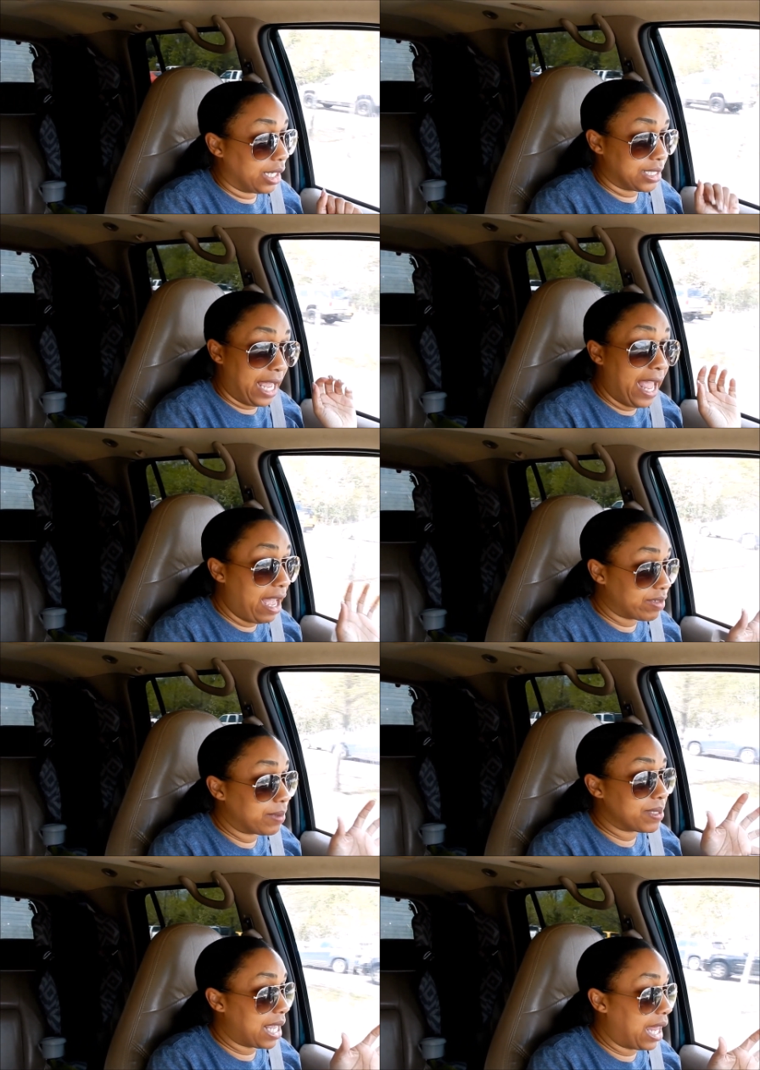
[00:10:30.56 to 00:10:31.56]
because I have
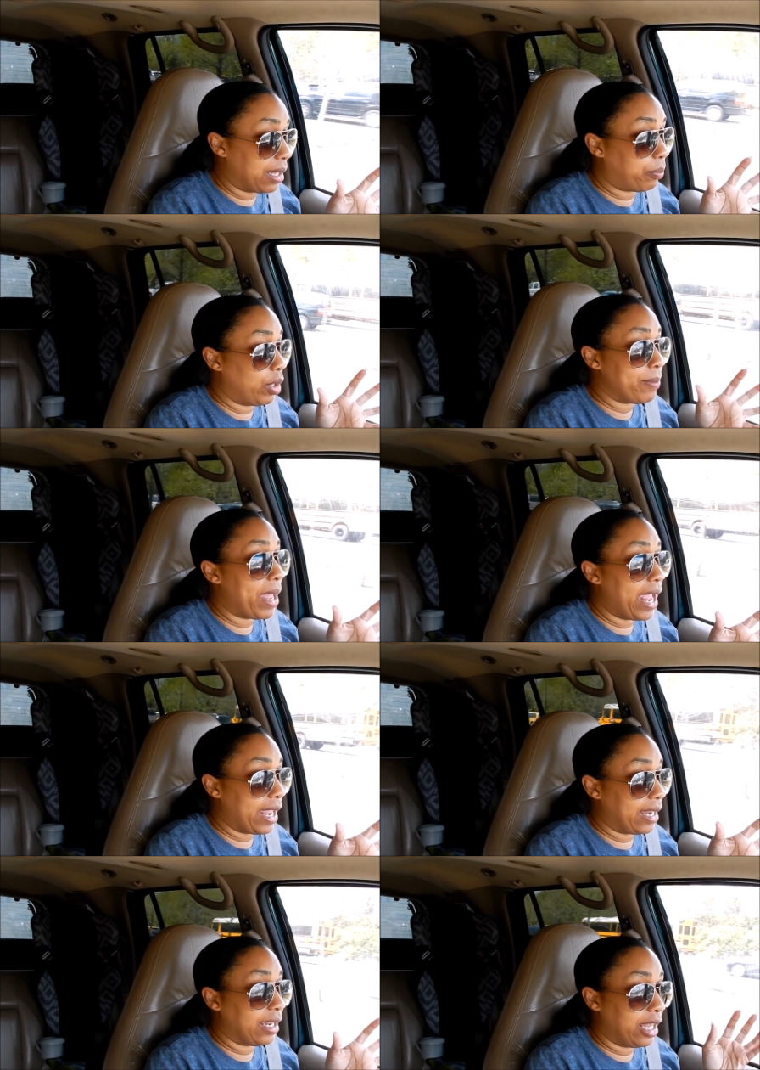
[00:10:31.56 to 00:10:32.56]
some salad
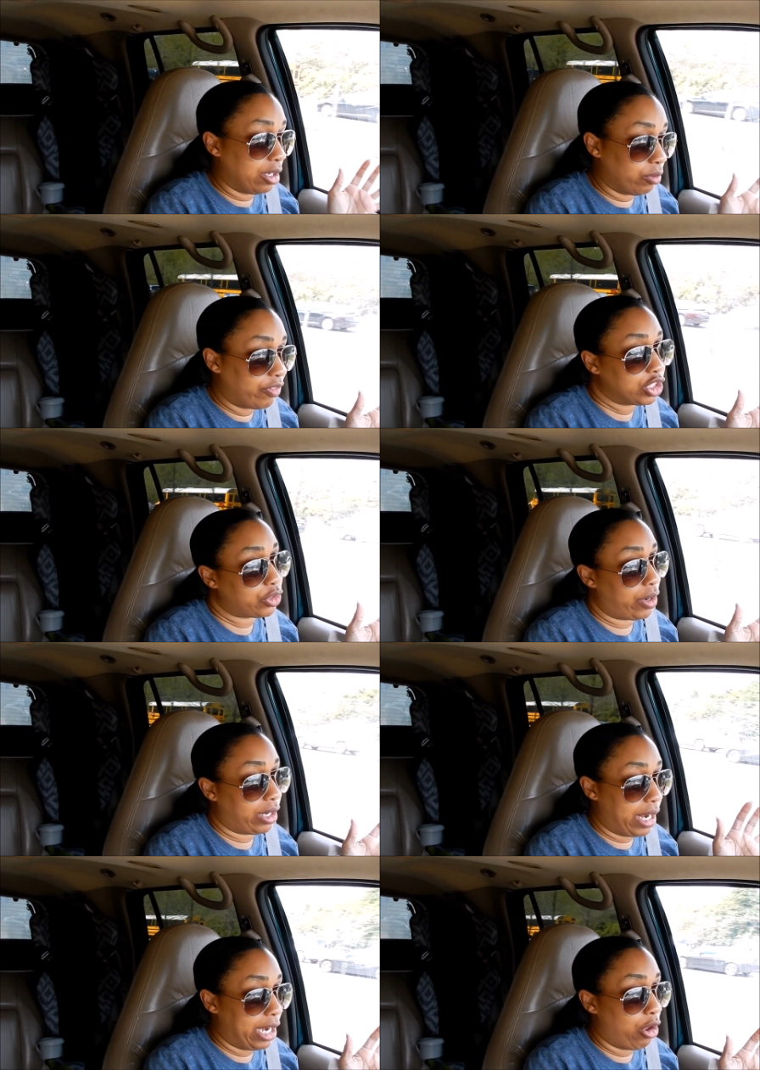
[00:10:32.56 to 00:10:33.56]
pre-made in the
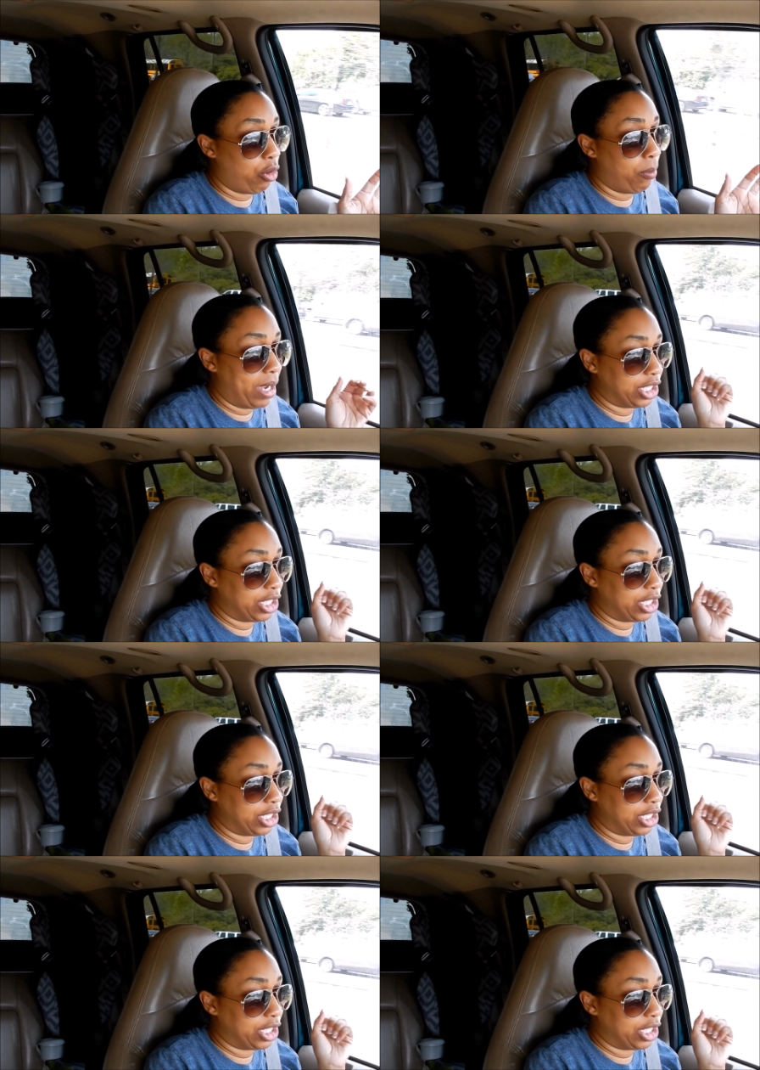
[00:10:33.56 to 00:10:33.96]
refrigerator at home.